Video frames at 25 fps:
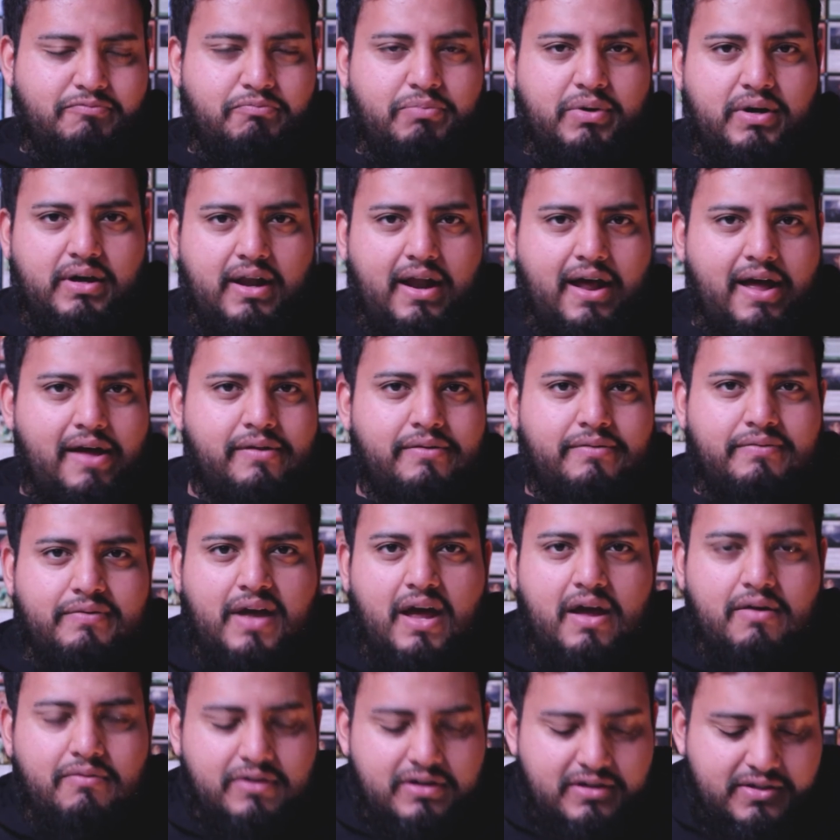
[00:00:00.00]
but
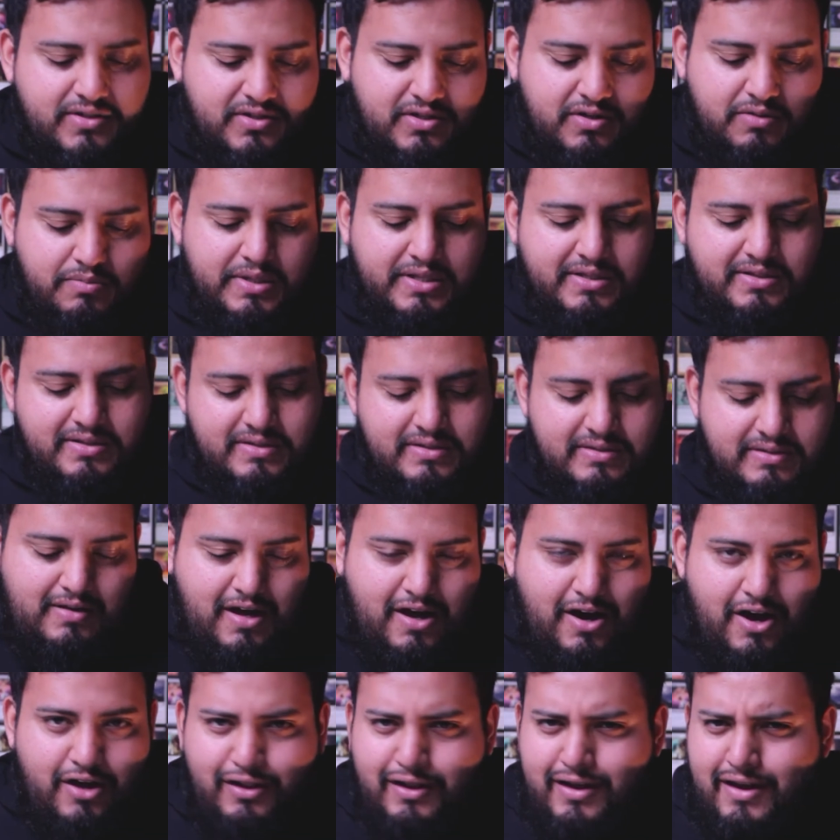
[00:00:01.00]
I would assume it's
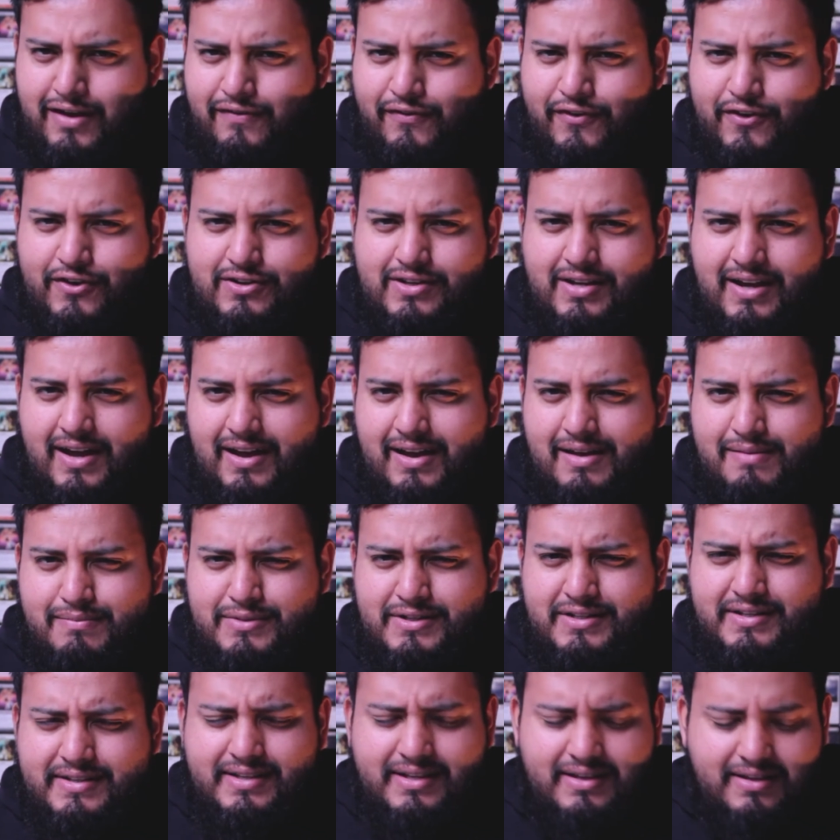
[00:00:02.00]
only a few
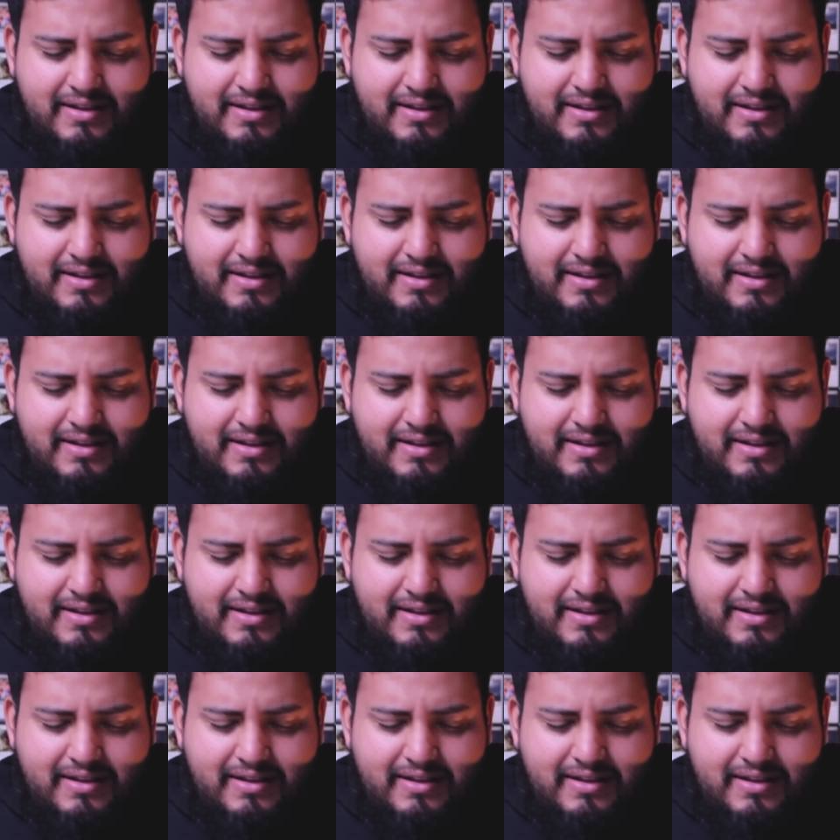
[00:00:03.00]
times.